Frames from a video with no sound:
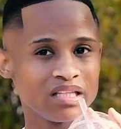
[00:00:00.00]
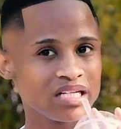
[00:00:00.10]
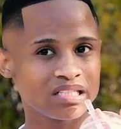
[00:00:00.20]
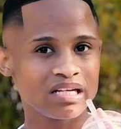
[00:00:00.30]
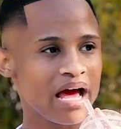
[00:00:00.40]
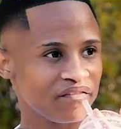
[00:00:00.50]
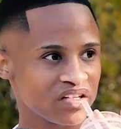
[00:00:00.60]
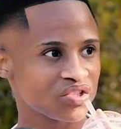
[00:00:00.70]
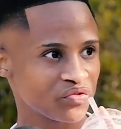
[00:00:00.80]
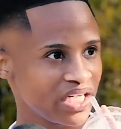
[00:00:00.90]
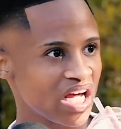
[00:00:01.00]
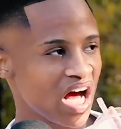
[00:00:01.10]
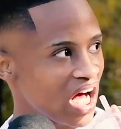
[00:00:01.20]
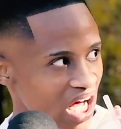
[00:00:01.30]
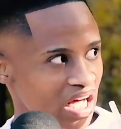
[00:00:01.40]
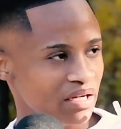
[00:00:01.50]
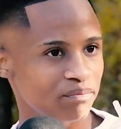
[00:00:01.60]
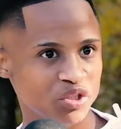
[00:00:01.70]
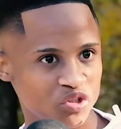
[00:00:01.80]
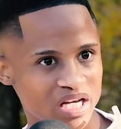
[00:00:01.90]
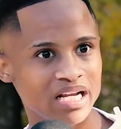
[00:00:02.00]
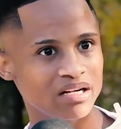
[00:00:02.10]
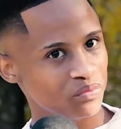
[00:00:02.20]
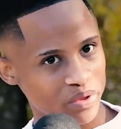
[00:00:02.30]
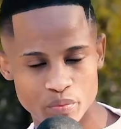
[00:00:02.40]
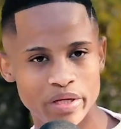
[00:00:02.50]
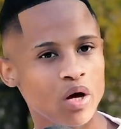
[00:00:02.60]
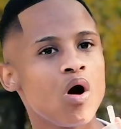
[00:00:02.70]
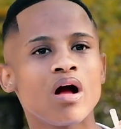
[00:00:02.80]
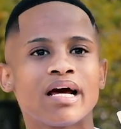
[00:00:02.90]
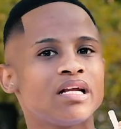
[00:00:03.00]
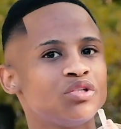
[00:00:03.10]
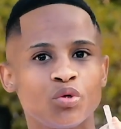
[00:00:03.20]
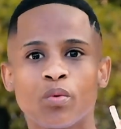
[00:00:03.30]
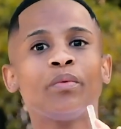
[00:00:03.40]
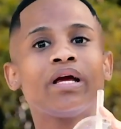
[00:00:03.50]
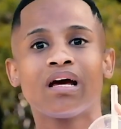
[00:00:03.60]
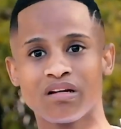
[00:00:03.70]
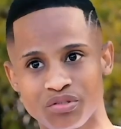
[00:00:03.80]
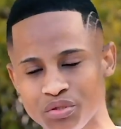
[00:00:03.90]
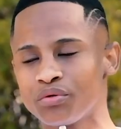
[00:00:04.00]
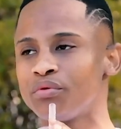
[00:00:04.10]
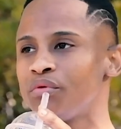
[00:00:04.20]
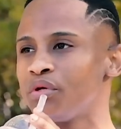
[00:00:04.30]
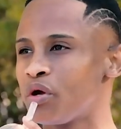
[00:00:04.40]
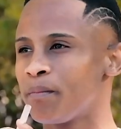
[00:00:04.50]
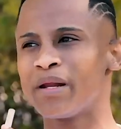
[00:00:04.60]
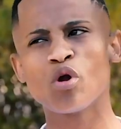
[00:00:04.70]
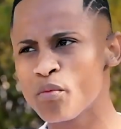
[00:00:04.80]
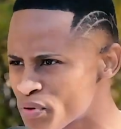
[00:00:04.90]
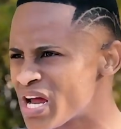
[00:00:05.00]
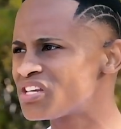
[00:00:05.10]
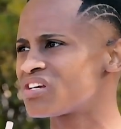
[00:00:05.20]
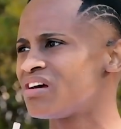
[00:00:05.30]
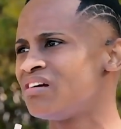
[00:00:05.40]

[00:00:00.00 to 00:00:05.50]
life is really hard, but you gotta, we all gotta do what we gotta do, you know. But no pressure.